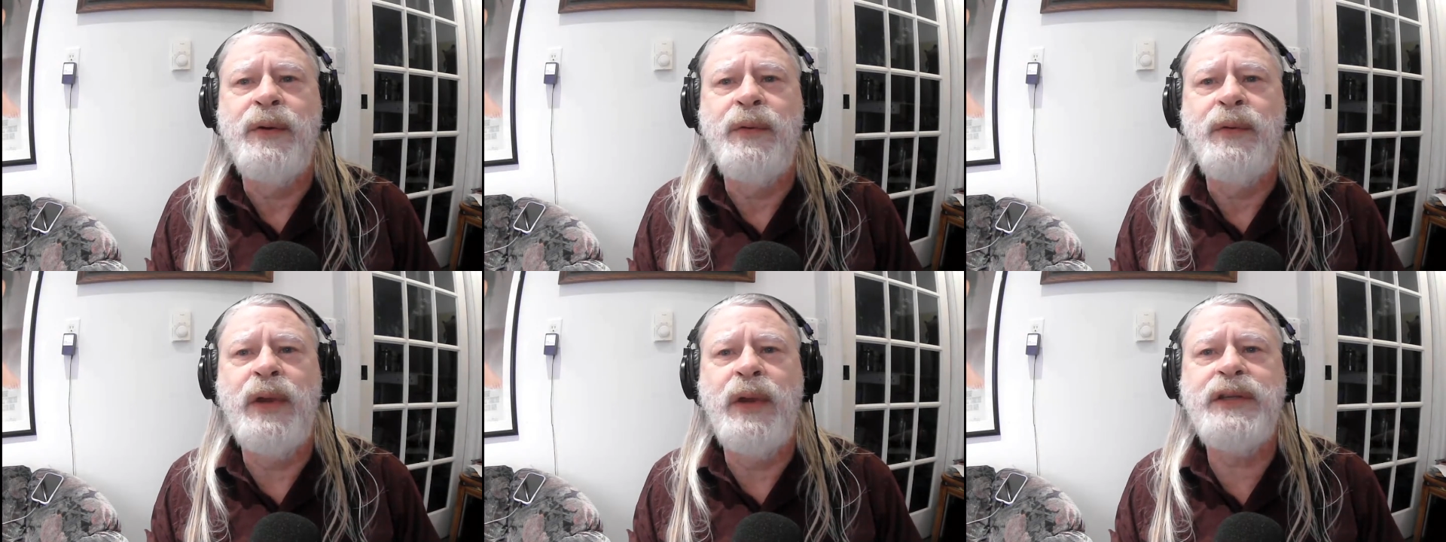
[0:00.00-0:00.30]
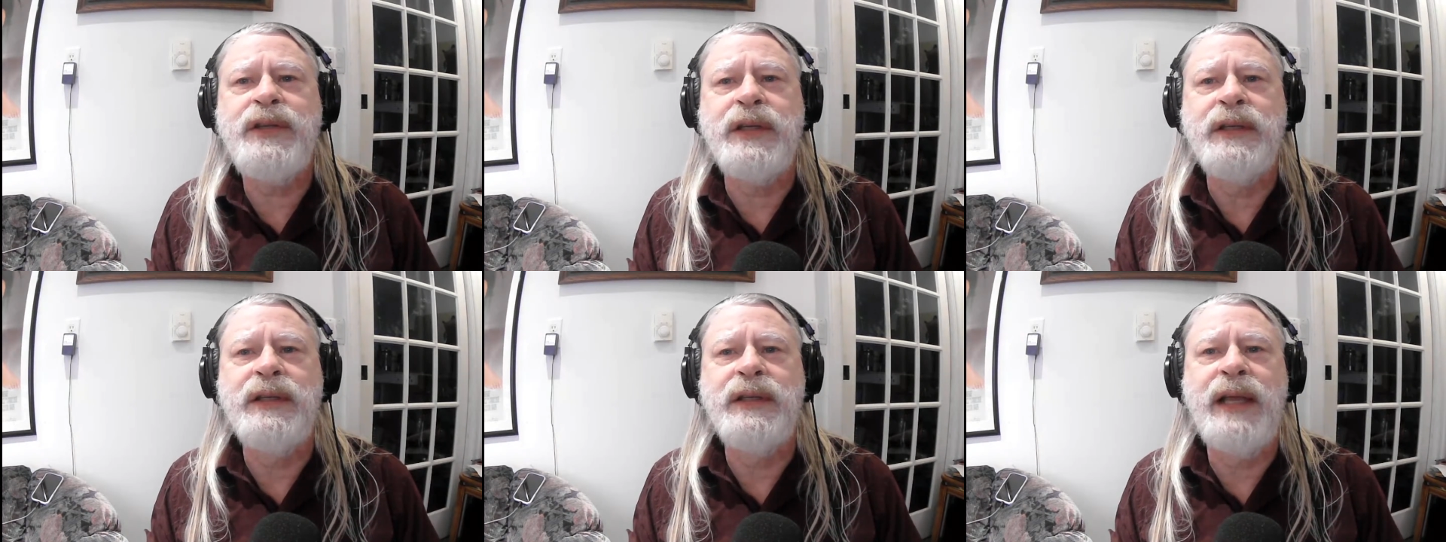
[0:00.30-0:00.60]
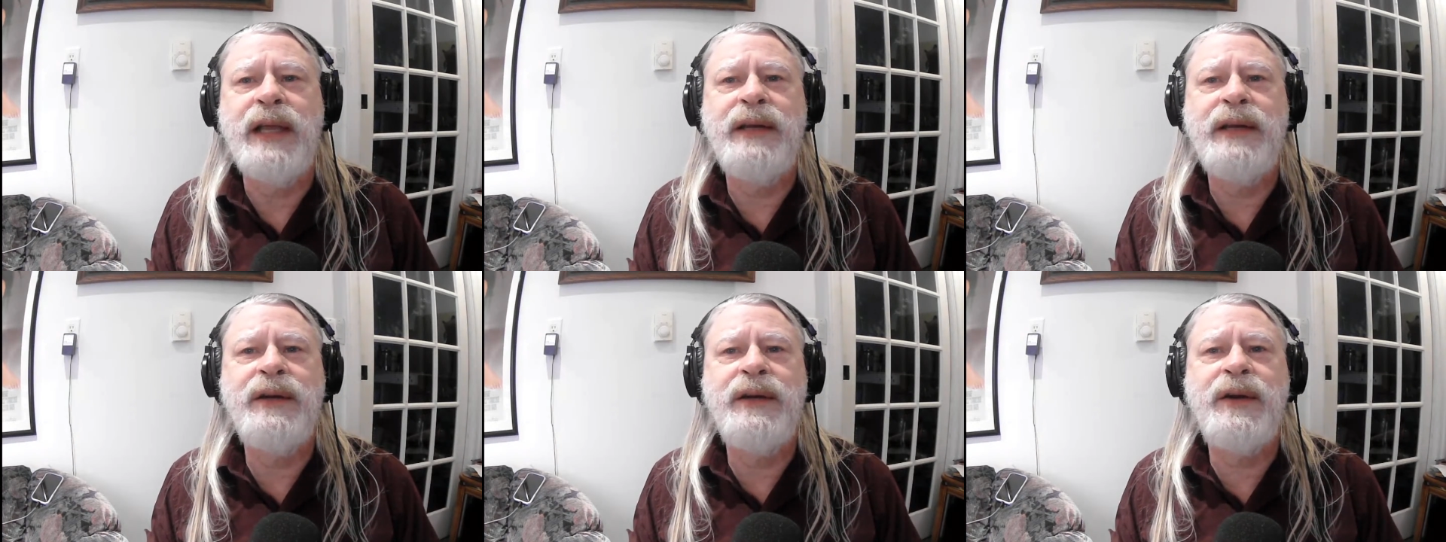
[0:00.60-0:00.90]
Russian
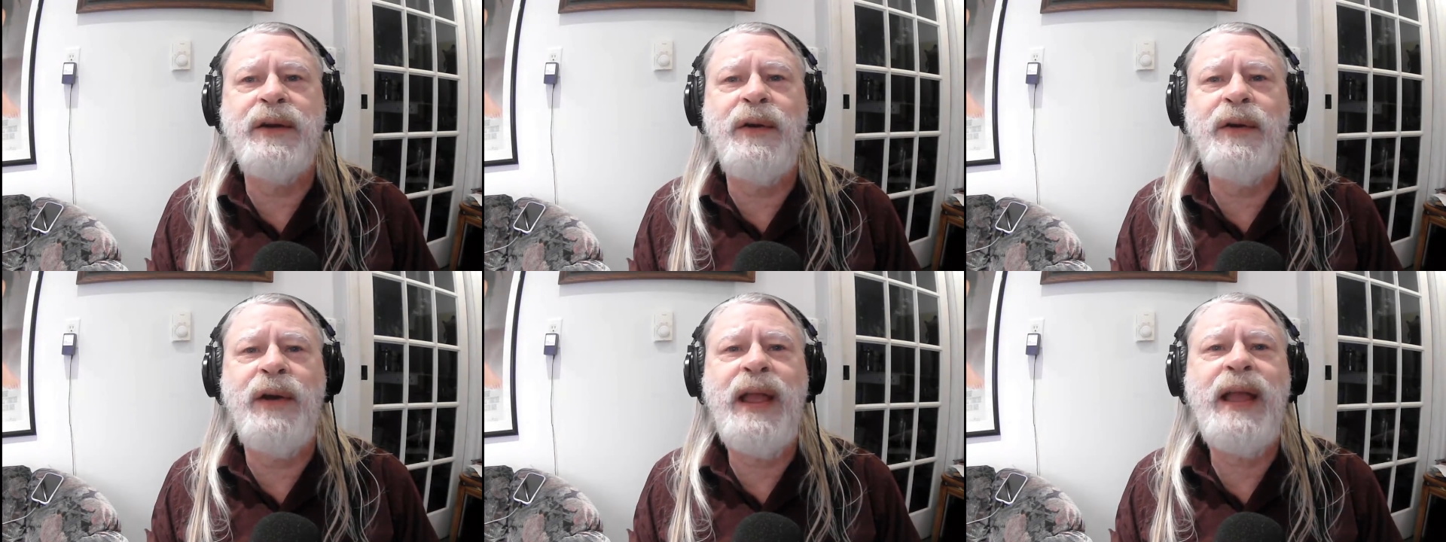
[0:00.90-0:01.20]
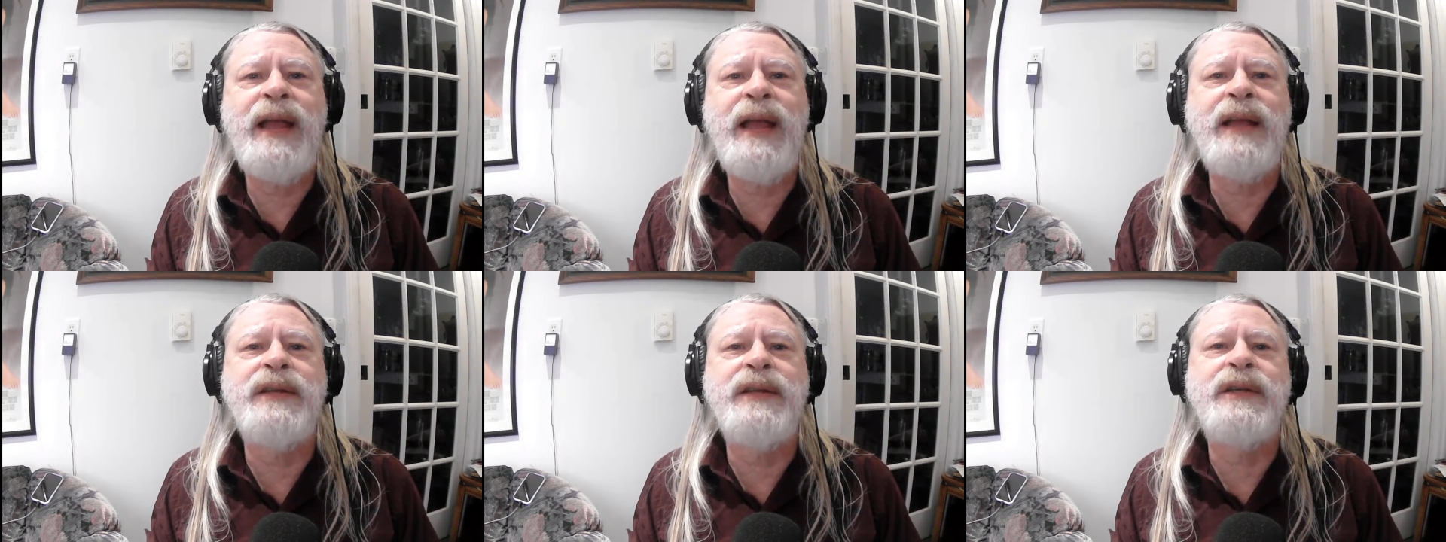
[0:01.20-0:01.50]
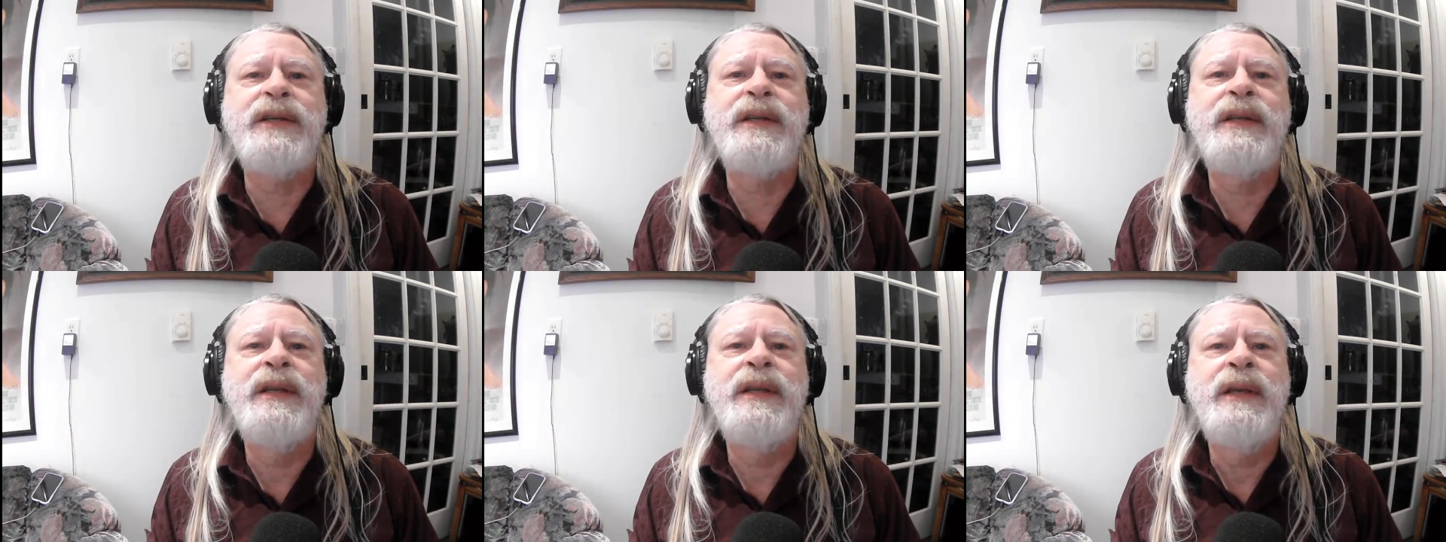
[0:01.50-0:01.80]
lander
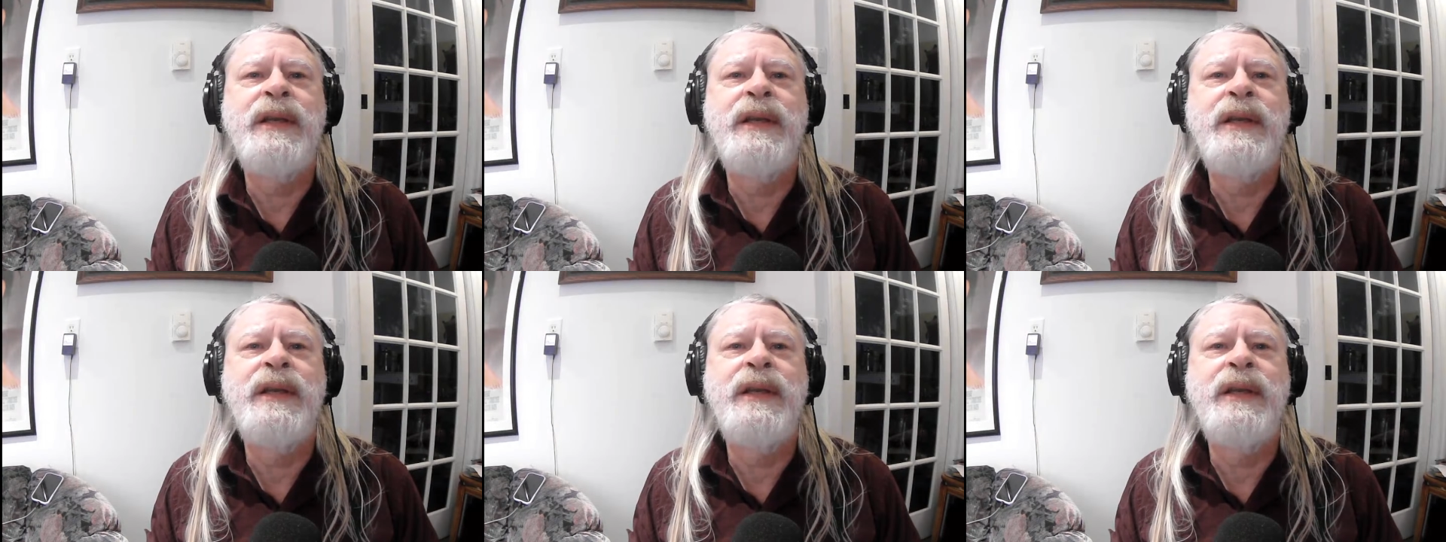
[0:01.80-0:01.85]
crashed.